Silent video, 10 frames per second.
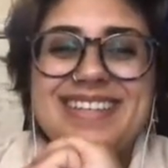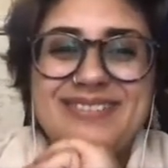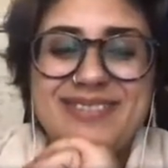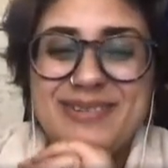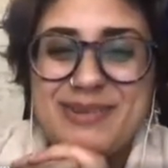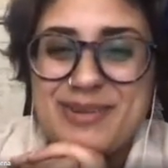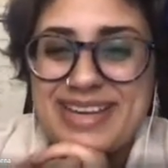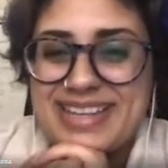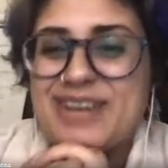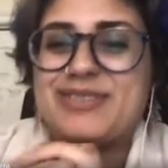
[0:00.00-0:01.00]
Where we won't
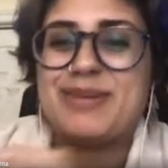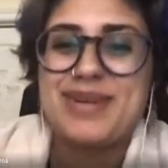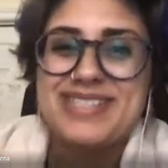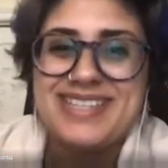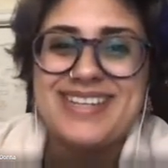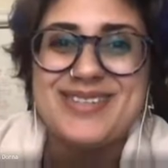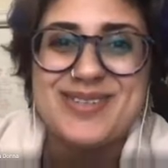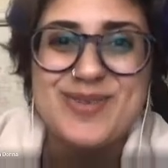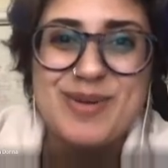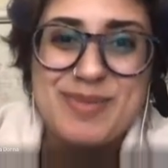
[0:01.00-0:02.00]
get laughed at by
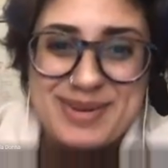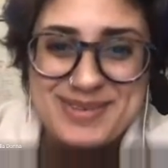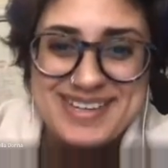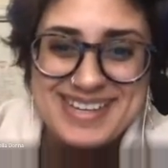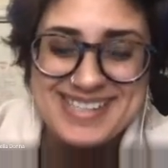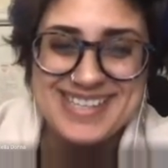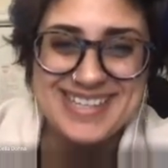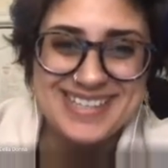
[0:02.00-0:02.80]
teenagers who are better than us.